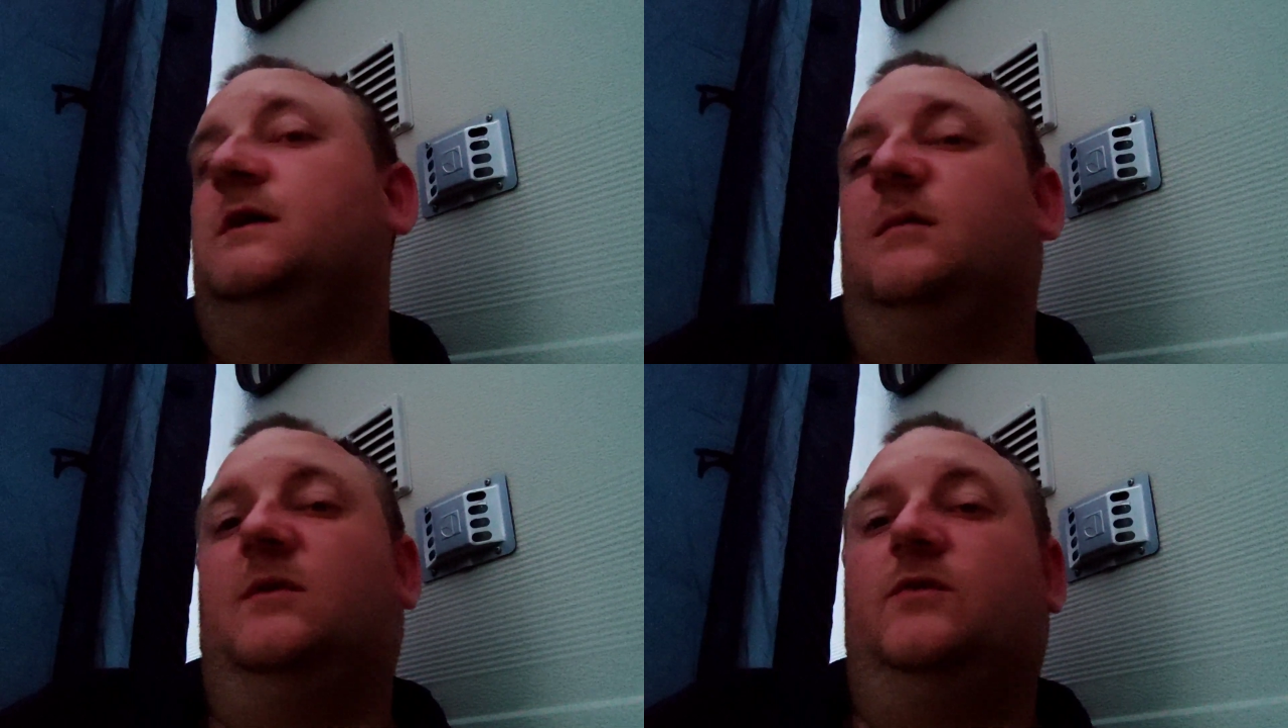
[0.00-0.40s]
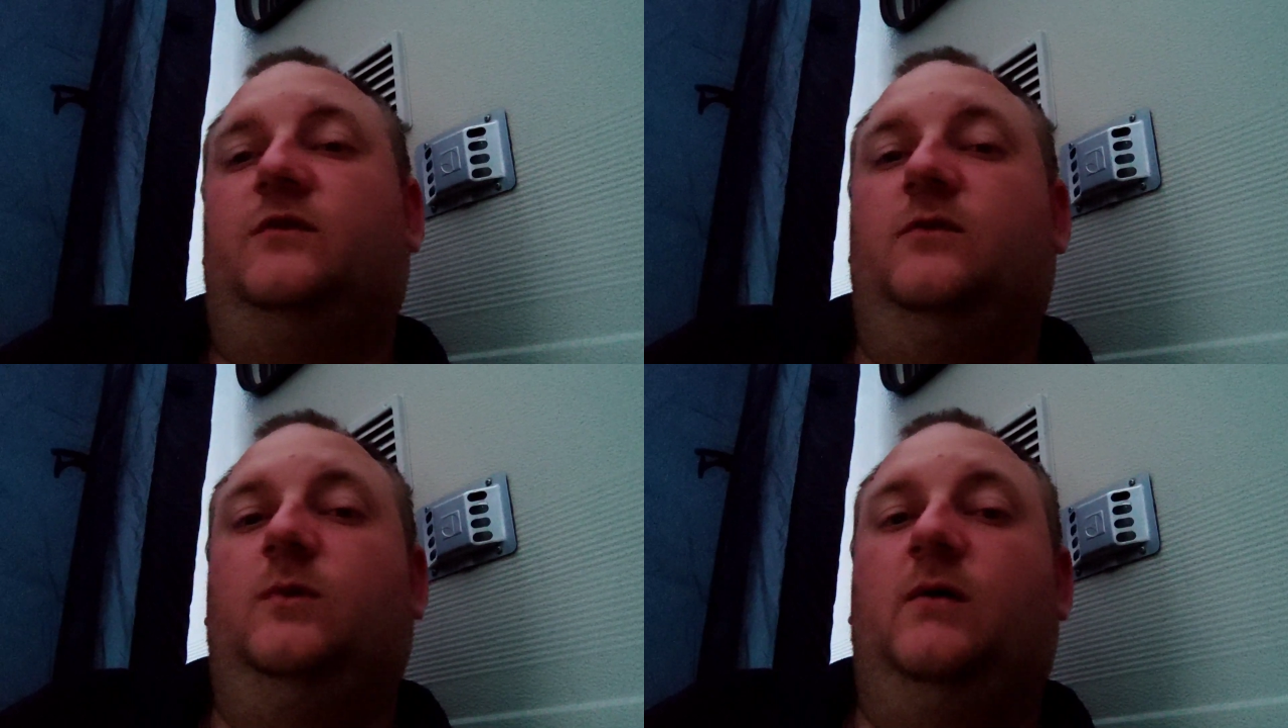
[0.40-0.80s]
I'm not
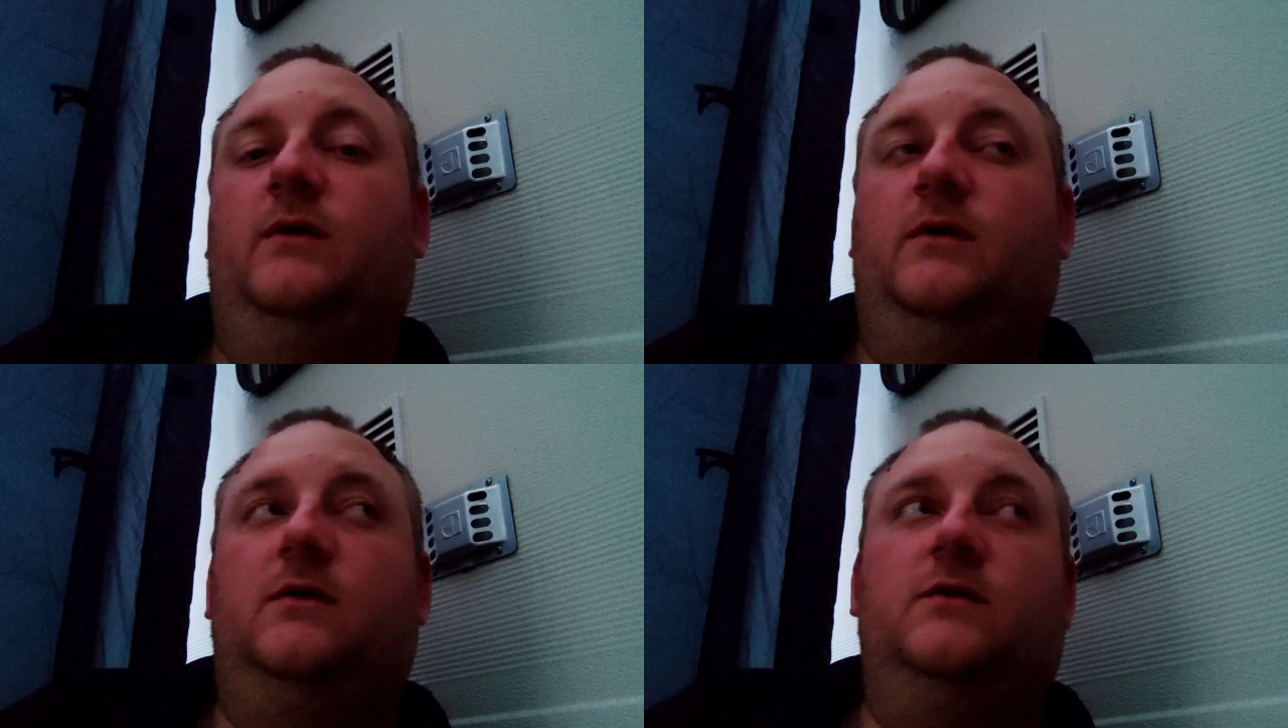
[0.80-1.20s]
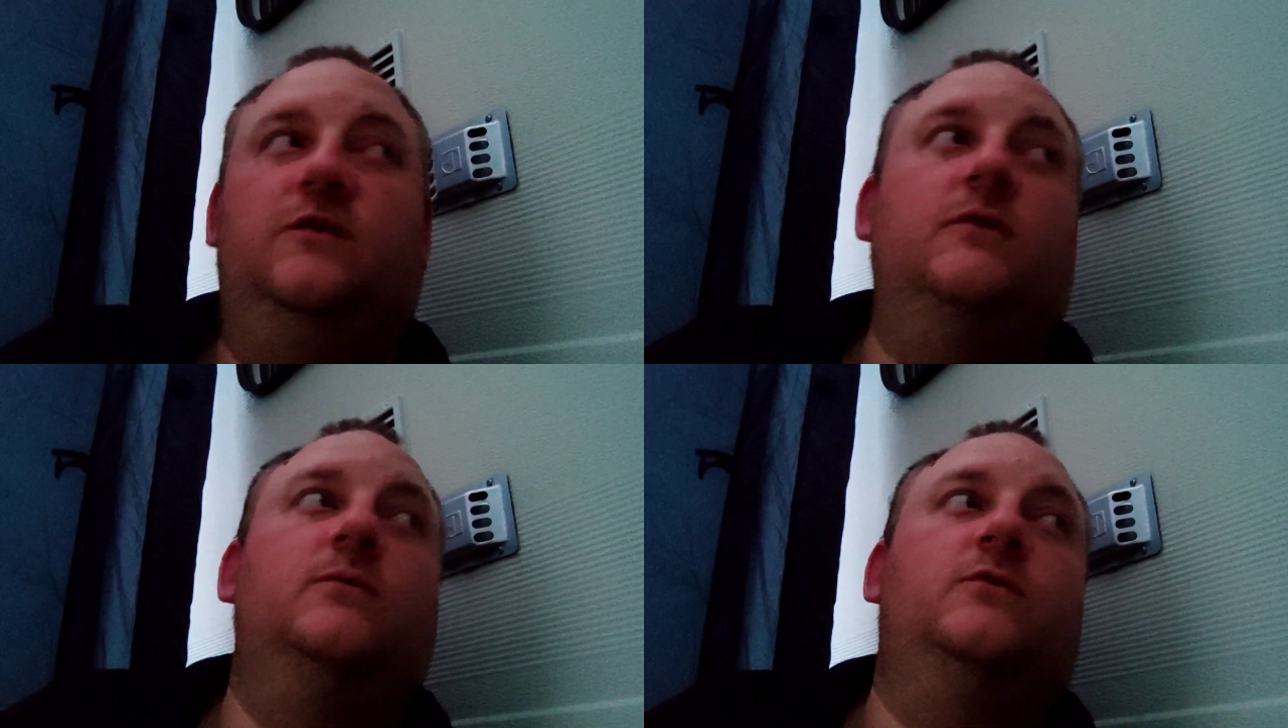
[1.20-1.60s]
too worried. I've got
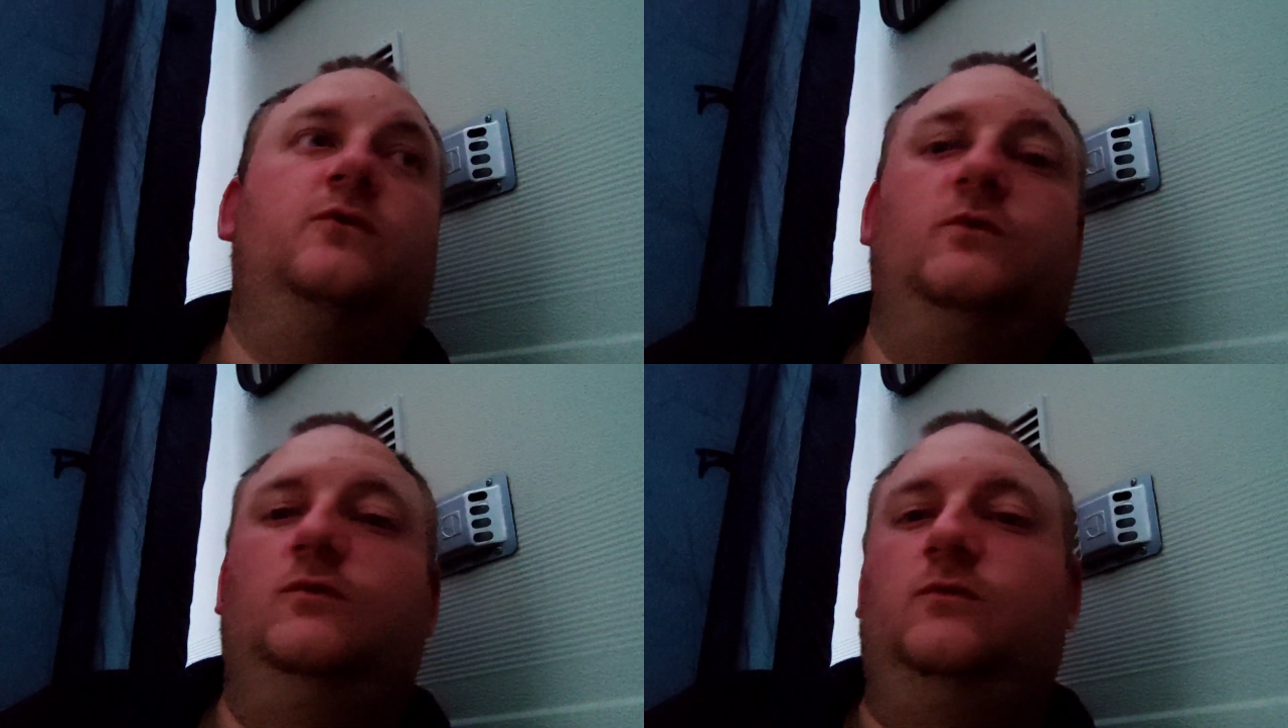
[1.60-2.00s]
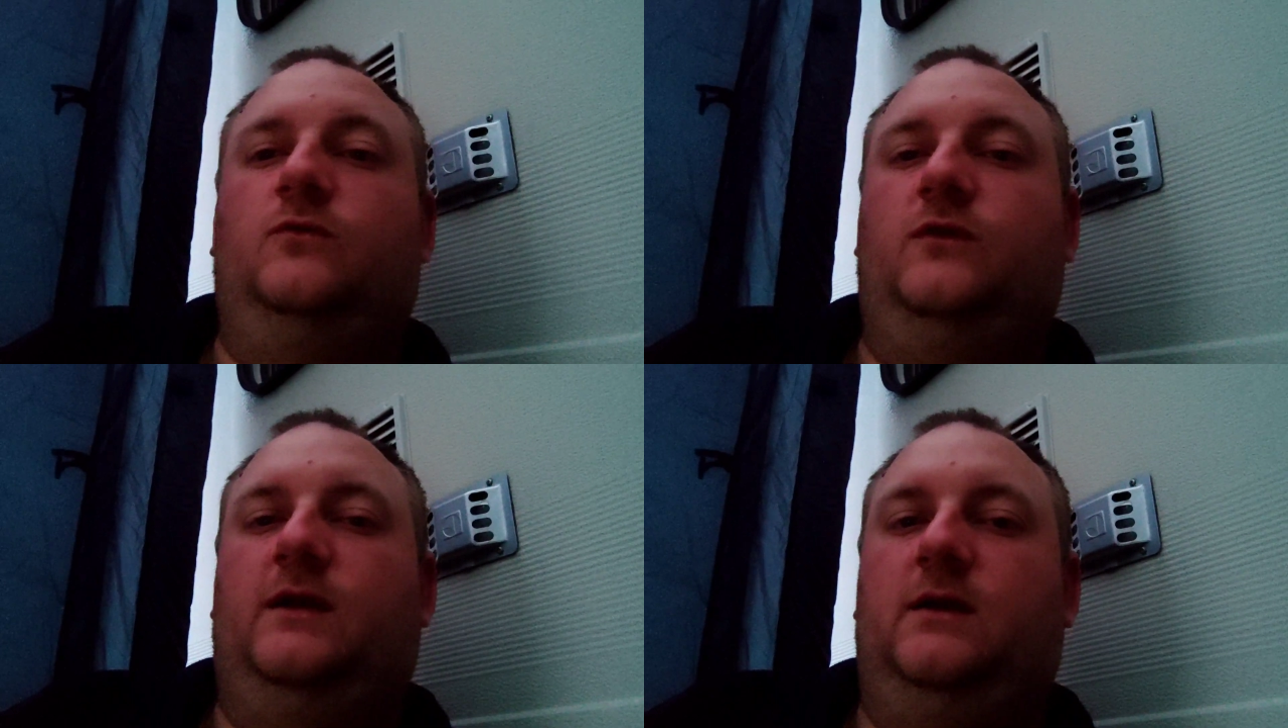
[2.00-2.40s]
2
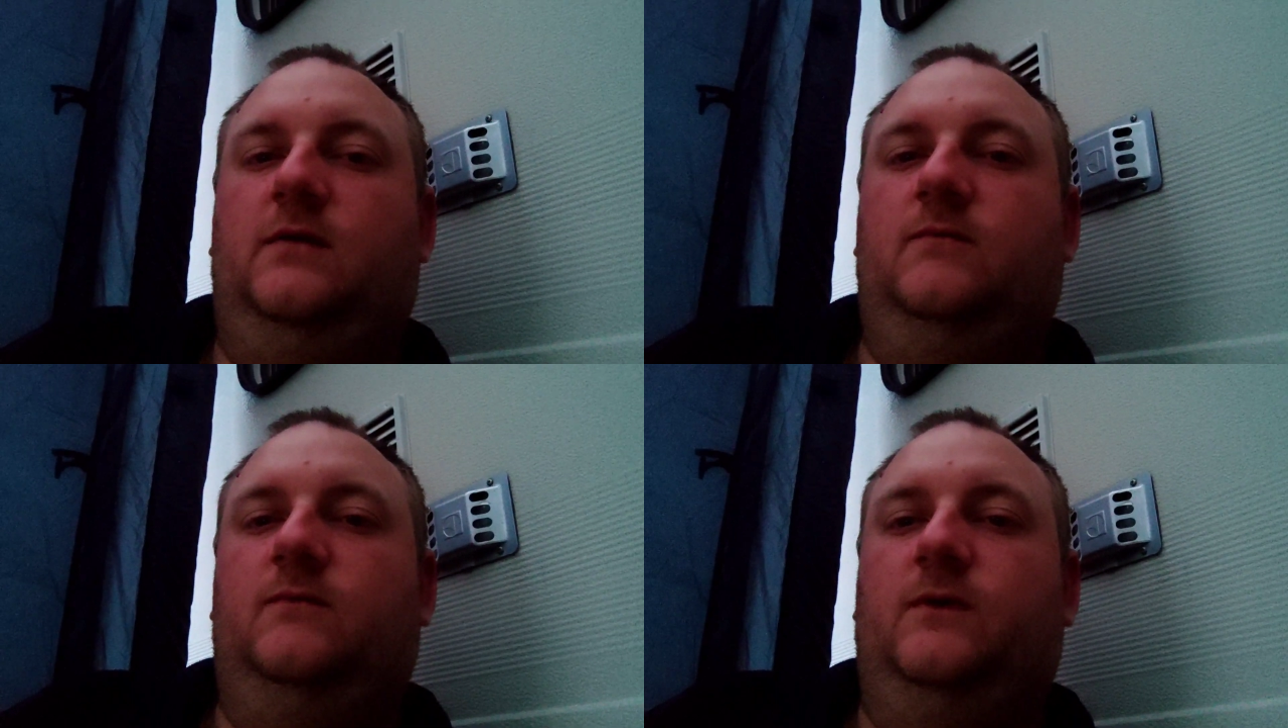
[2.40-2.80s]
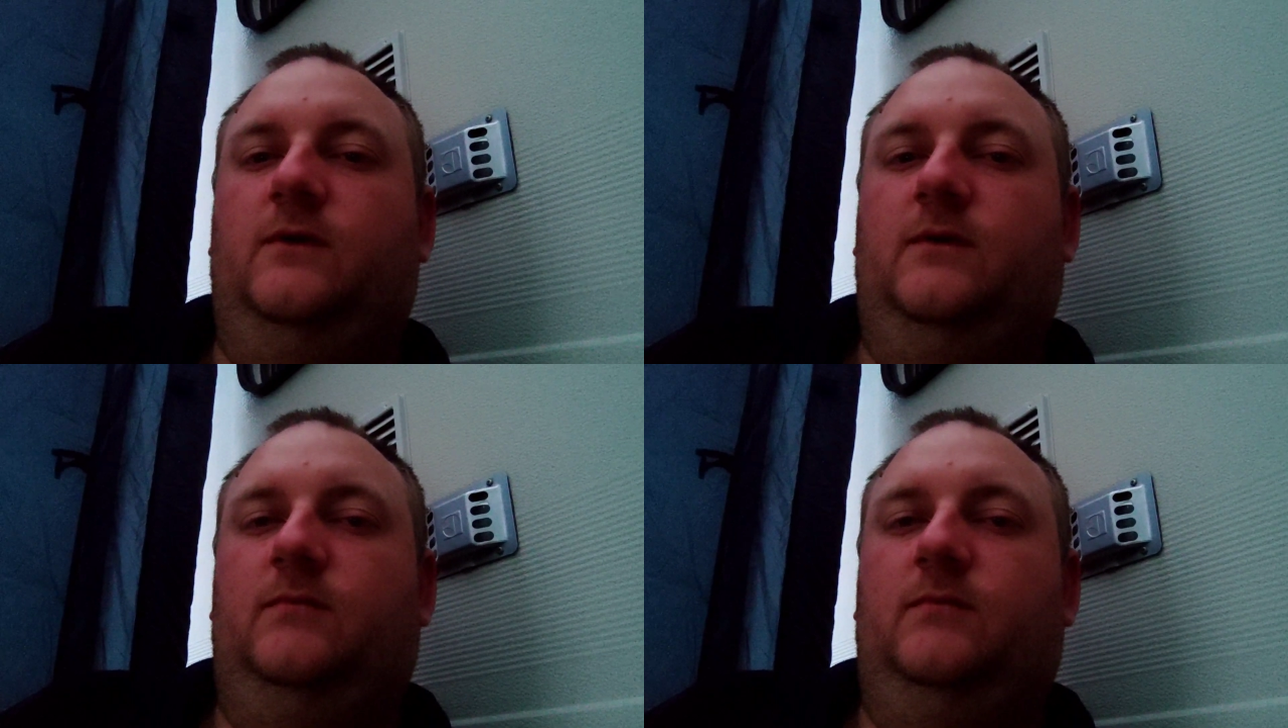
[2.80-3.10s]
screws that have gone through.